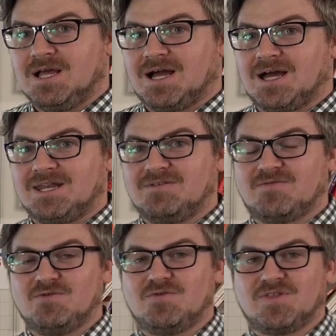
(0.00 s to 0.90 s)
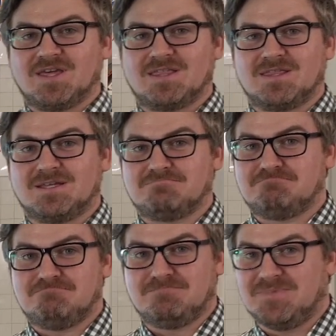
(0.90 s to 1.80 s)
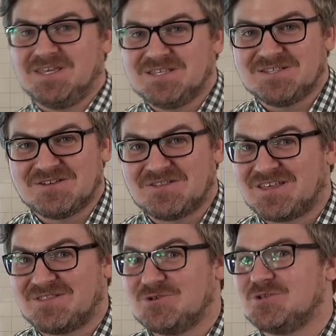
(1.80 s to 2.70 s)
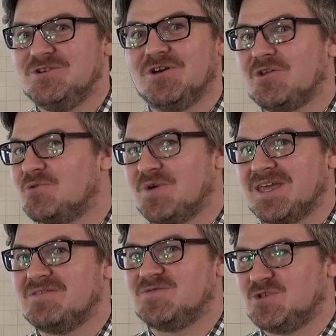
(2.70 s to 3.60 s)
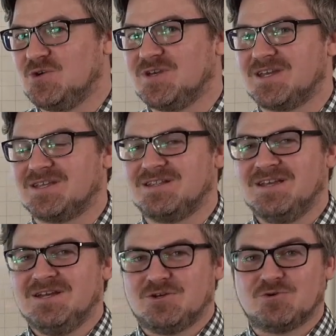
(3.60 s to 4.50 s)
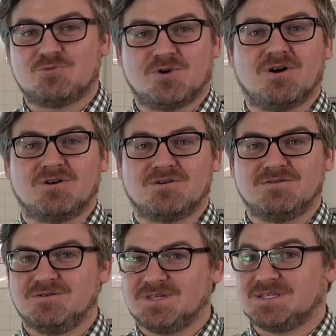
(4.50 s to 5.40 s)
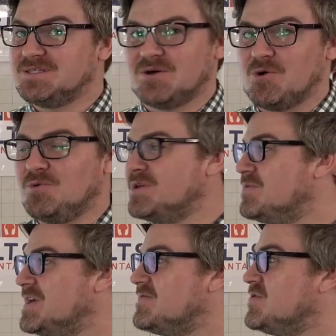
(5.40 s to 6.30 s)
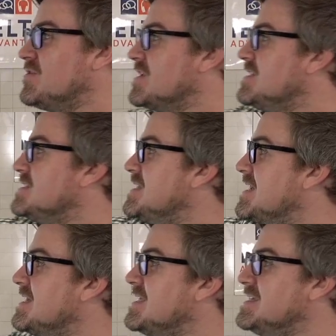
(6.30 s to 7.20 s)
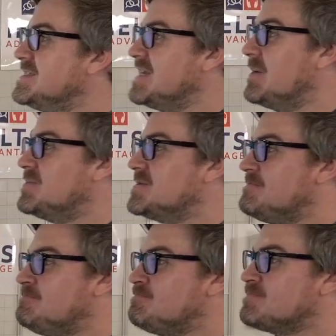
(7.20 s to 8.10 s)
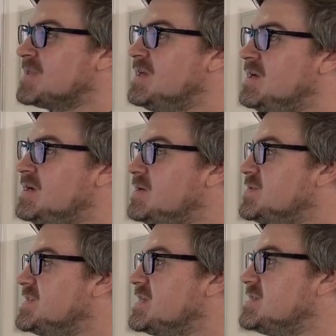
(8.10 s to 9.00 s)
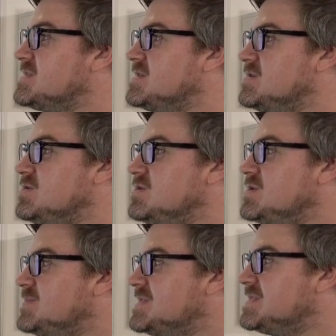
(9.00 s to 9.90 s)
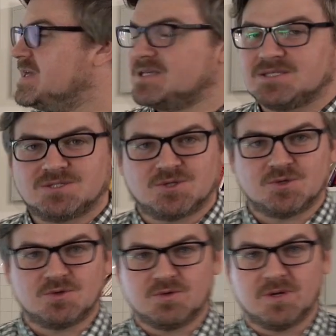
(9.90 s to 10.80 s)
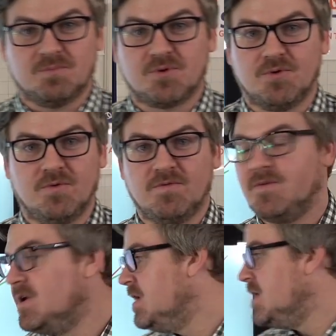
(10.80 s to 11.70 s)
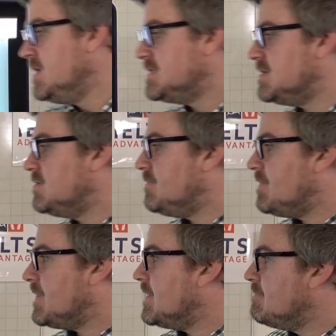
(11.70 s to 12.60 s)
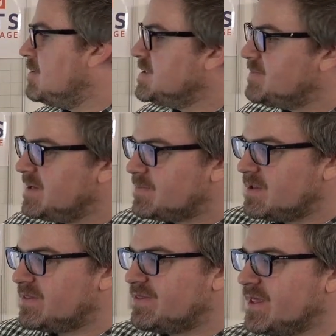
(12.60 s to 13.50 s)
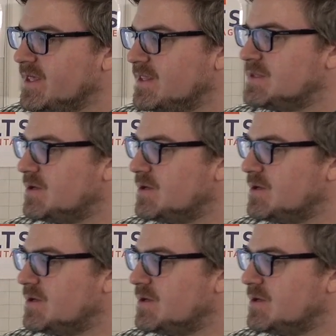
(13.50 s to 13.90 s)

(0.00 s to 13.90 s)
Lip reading: And if you think that there's another way of doing it, you're wrong. This is the only way of doing it, is taking these steps. Number 6, use mistakes to improve. So most people think that their